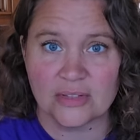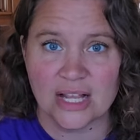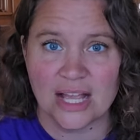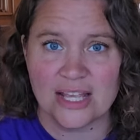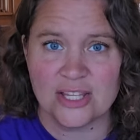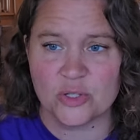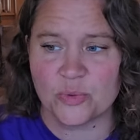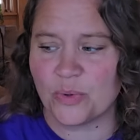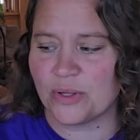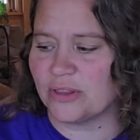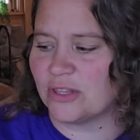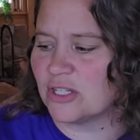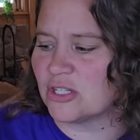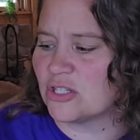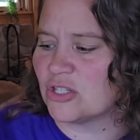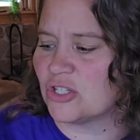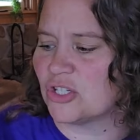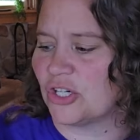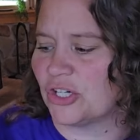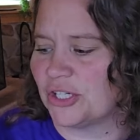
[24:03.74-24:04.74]
is with the
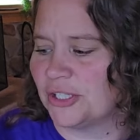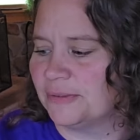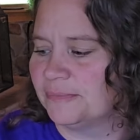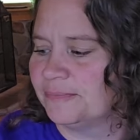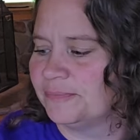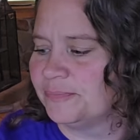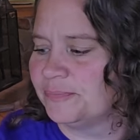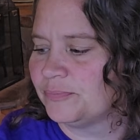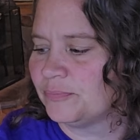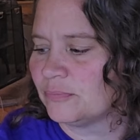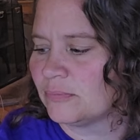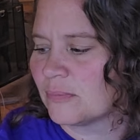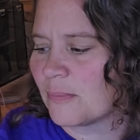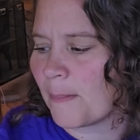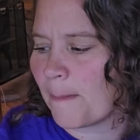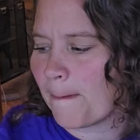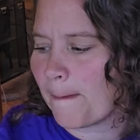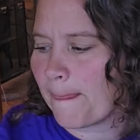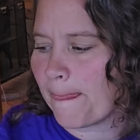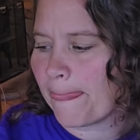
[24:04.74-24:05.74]
Stur
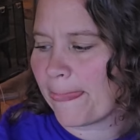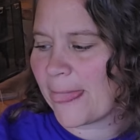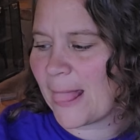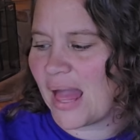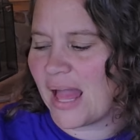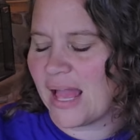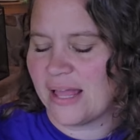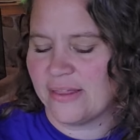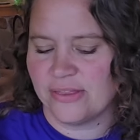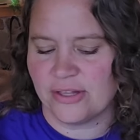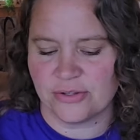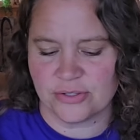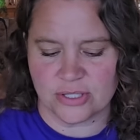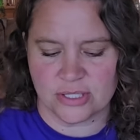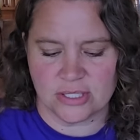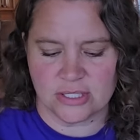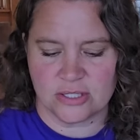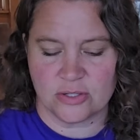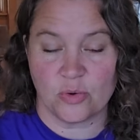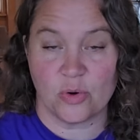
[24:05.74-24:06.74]
and there's a
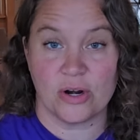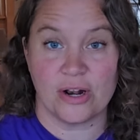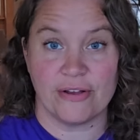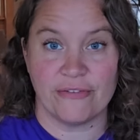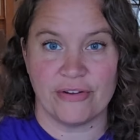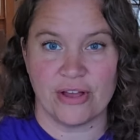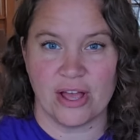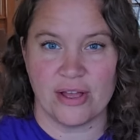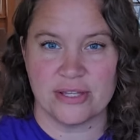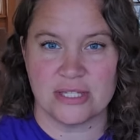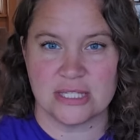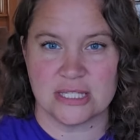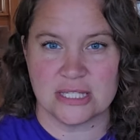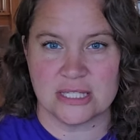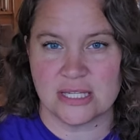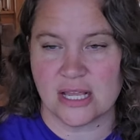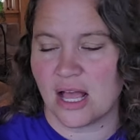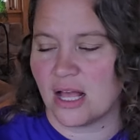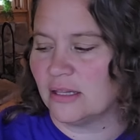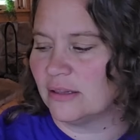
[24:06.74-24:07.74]
sort of a,
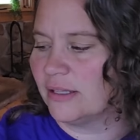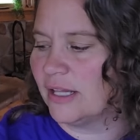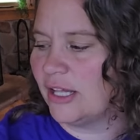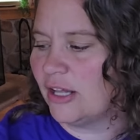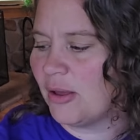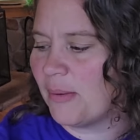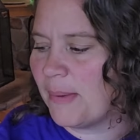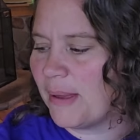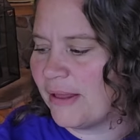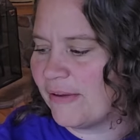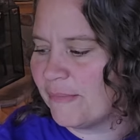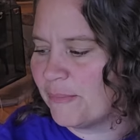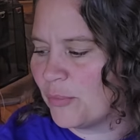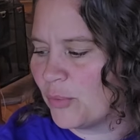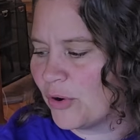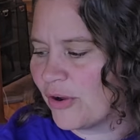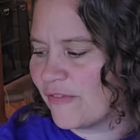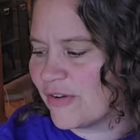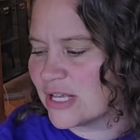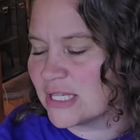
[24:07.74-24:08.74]
a little bit
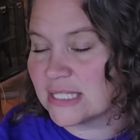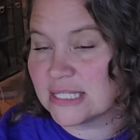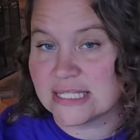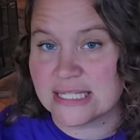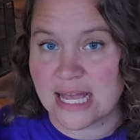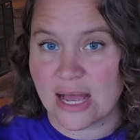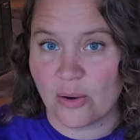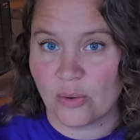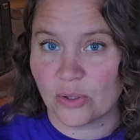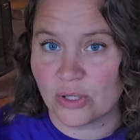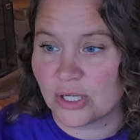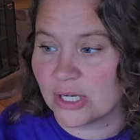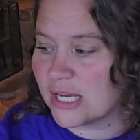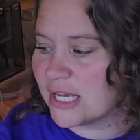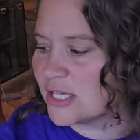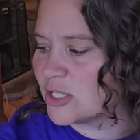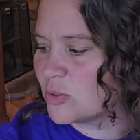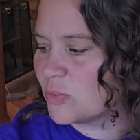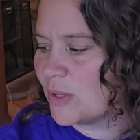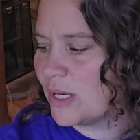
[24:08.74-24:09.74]
more of a
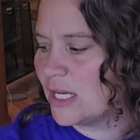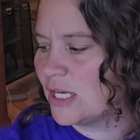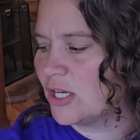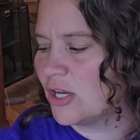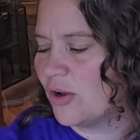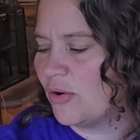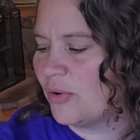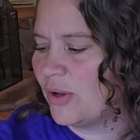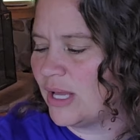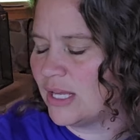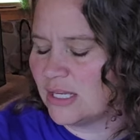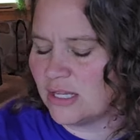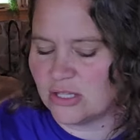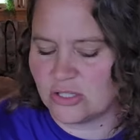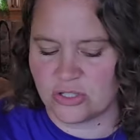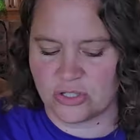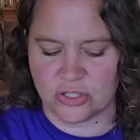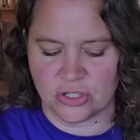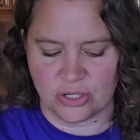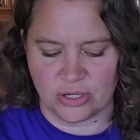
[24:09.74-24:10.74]
soury sweet note in the
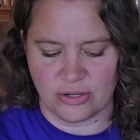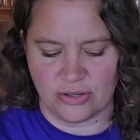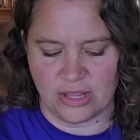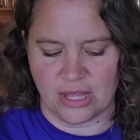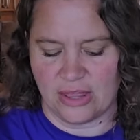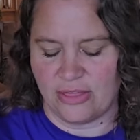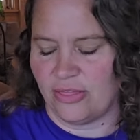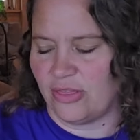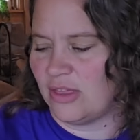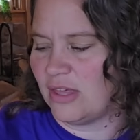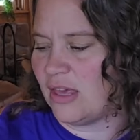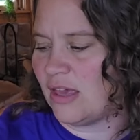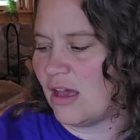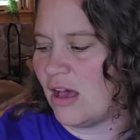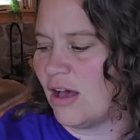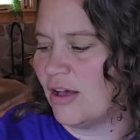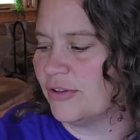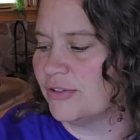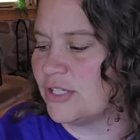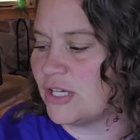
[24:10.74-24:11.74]
Stur than the
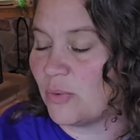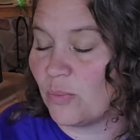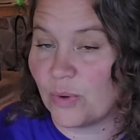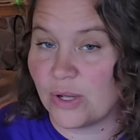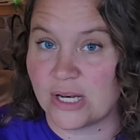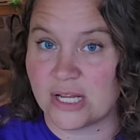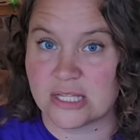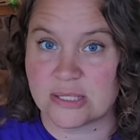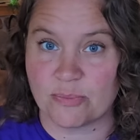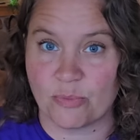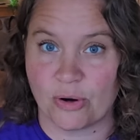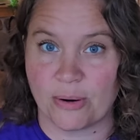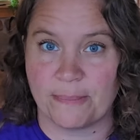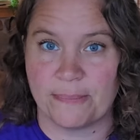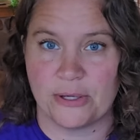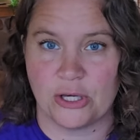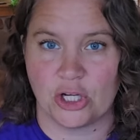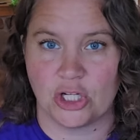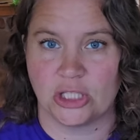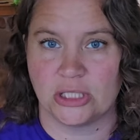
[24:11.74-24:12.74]
Aldi one is more
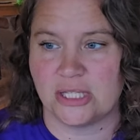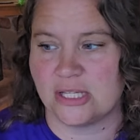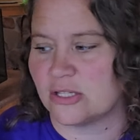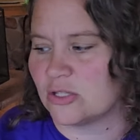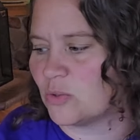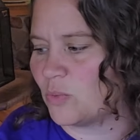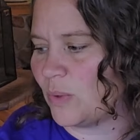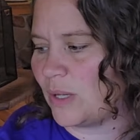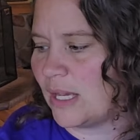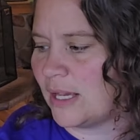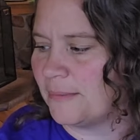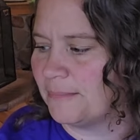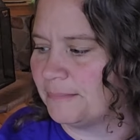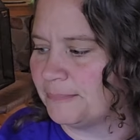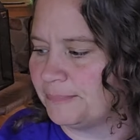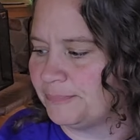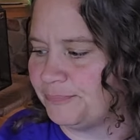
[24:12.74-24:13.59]
purely sweet.